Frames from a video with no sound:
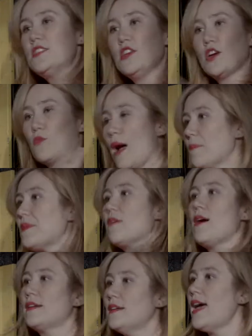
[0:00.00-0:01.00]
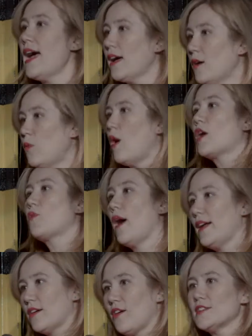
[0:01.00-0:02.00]
So you could wrap that around your neck, walk
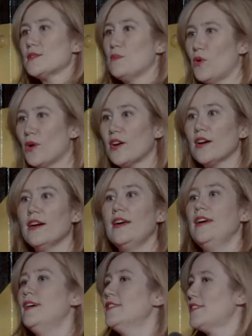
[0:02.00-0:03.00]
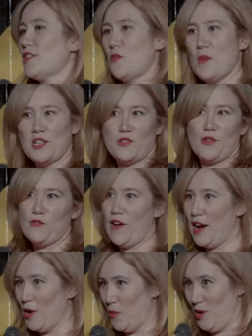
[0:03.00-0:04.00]
right across a border. So much for
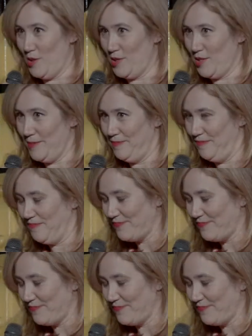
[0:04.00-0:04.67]
firewalls.